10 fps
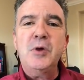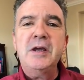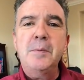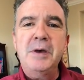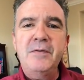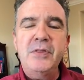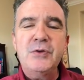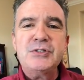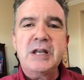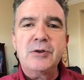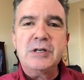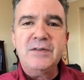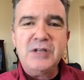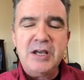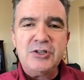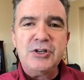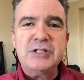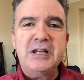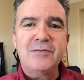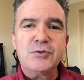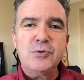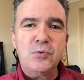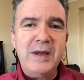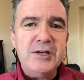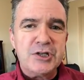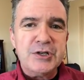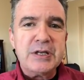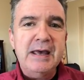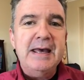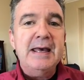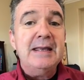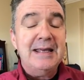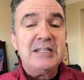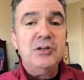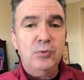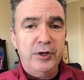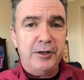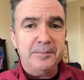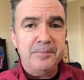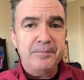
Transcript: break above those standard deviations and average true ranges, they still will.